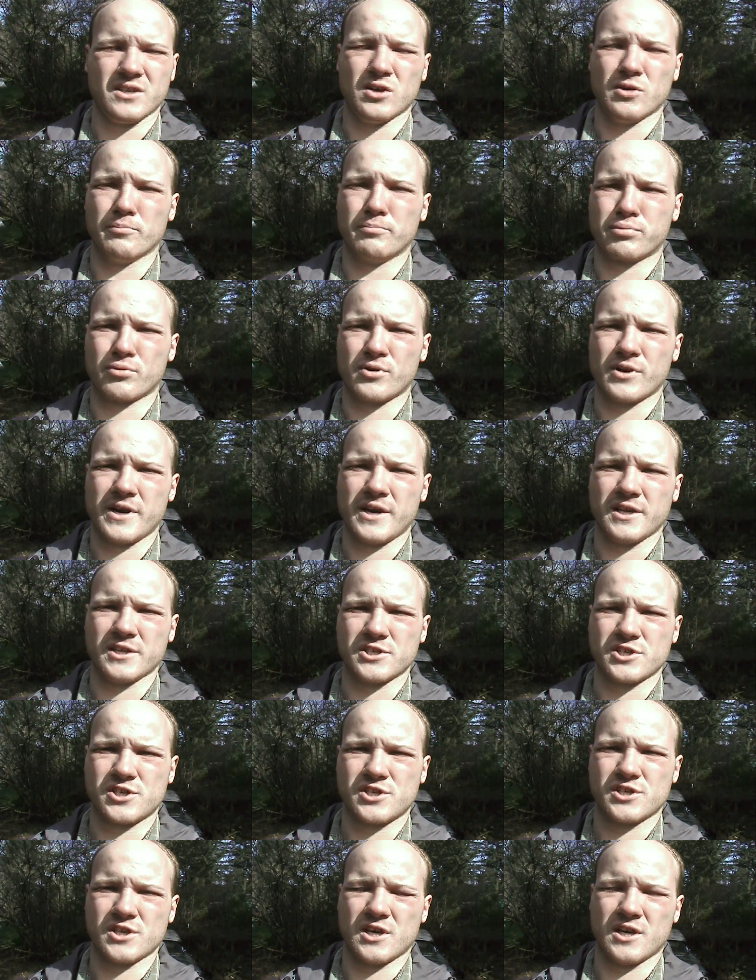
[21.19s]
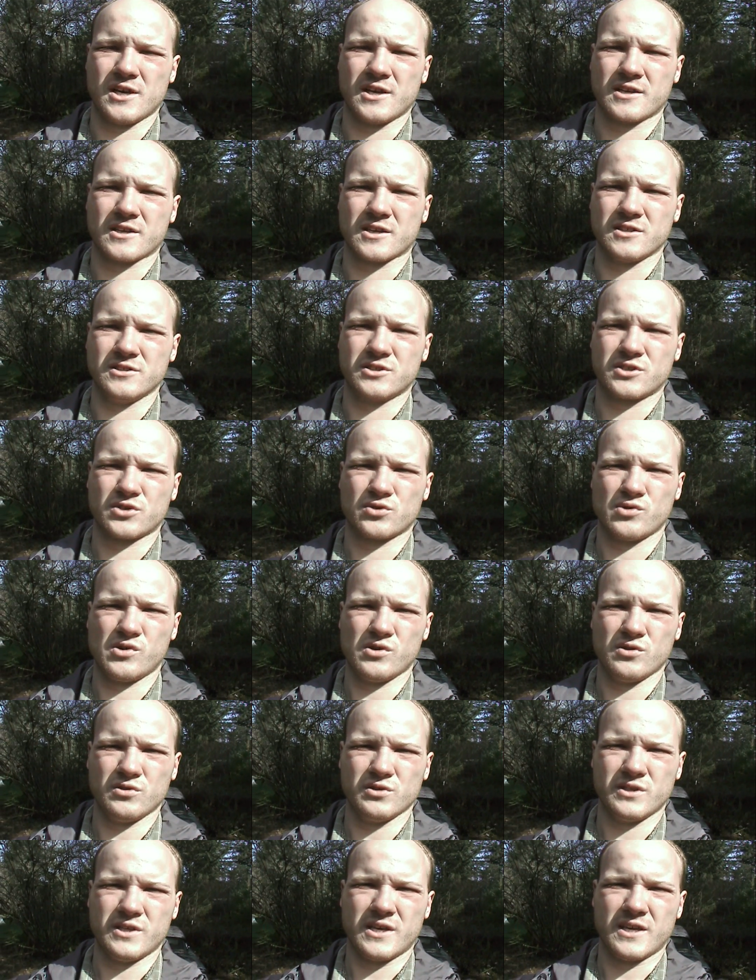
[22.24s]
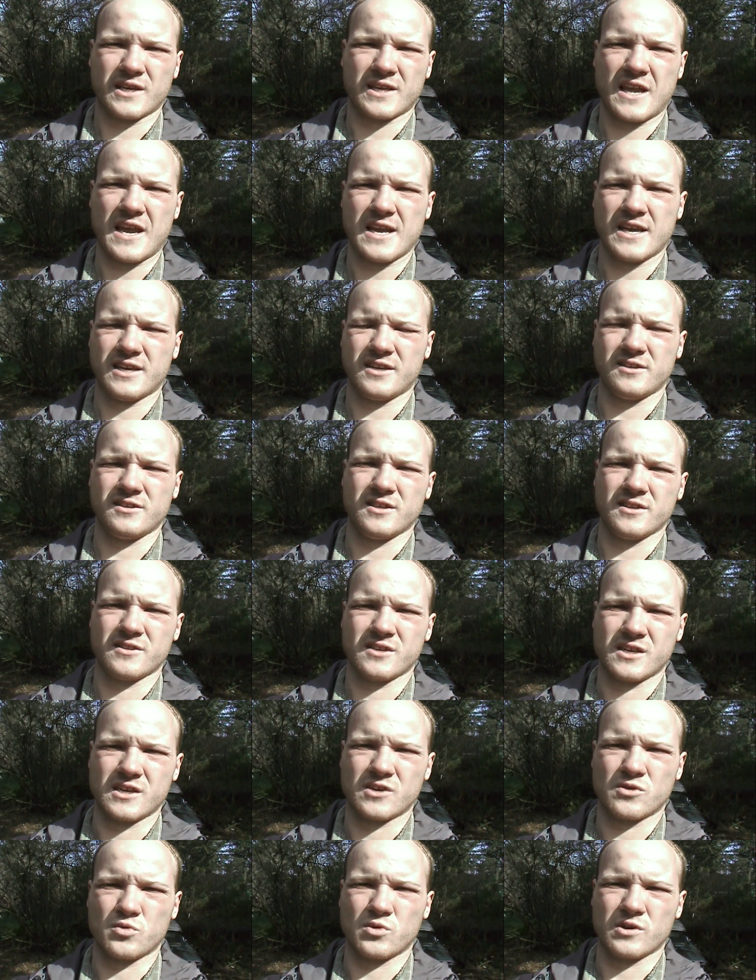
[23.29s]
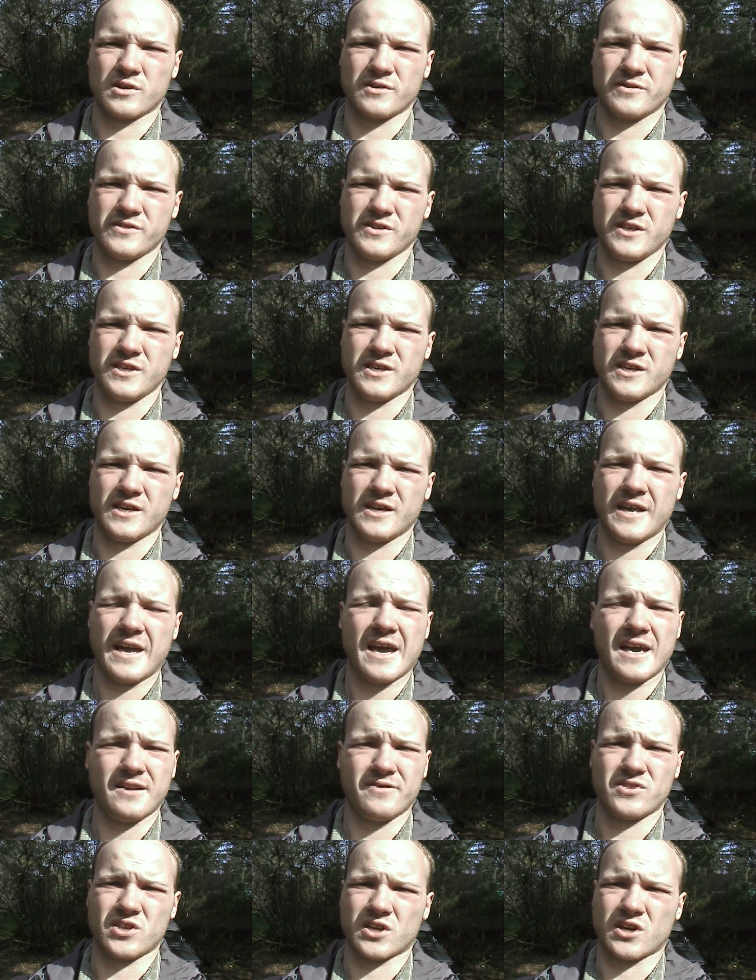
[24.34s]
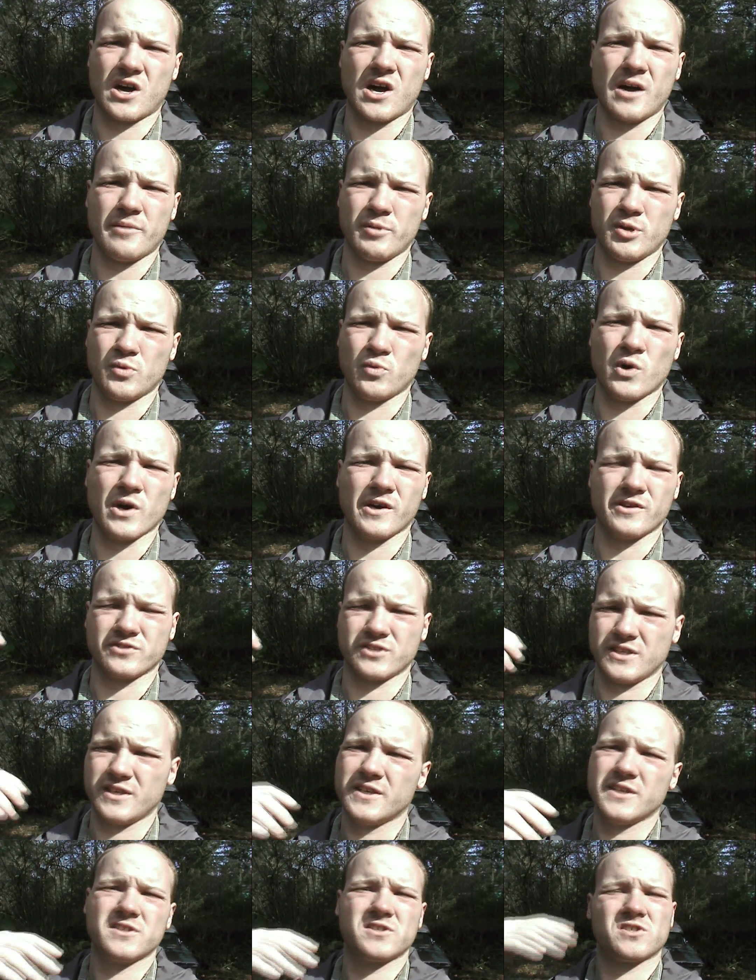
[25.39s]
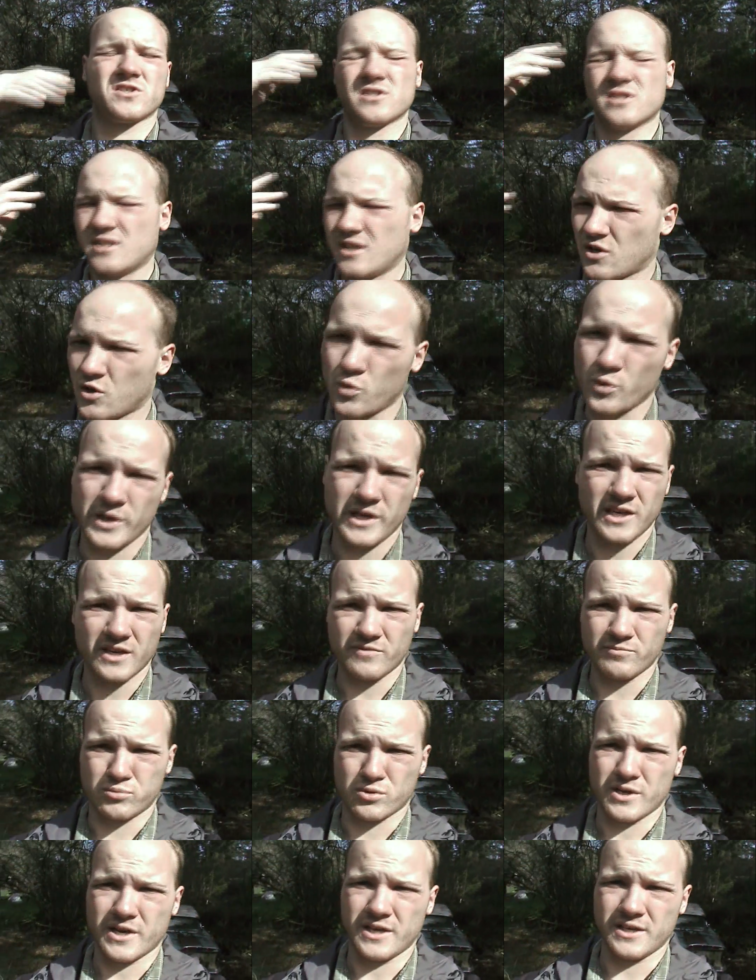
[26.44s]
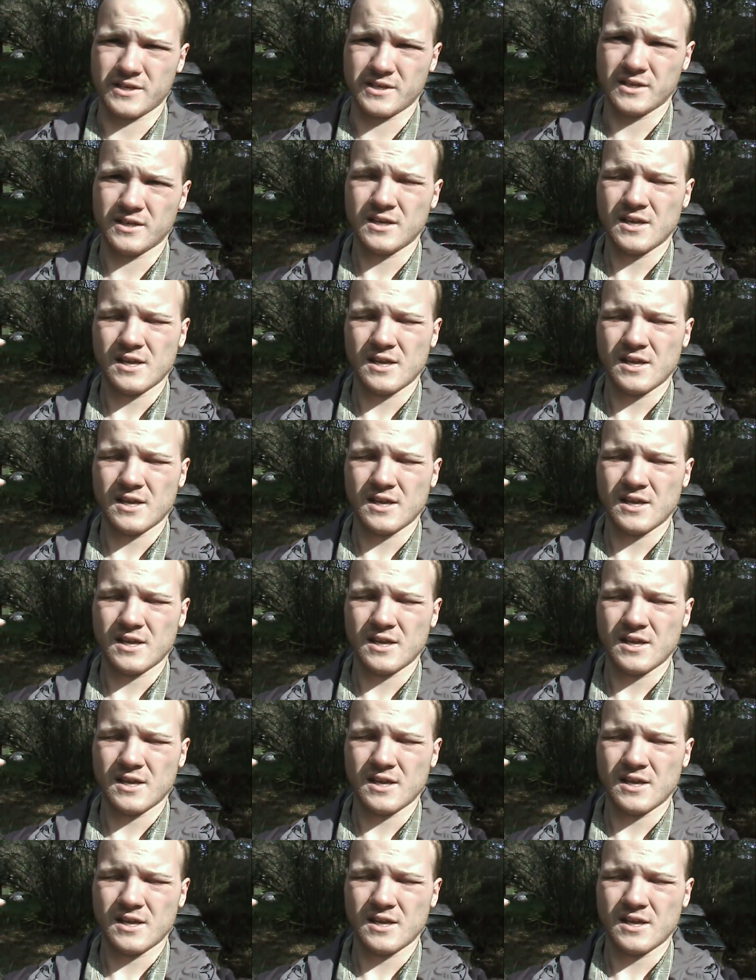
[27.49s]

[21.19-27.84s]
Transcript: British controlled Canada there, where the head of the Commonwealth is the Queen of Britain.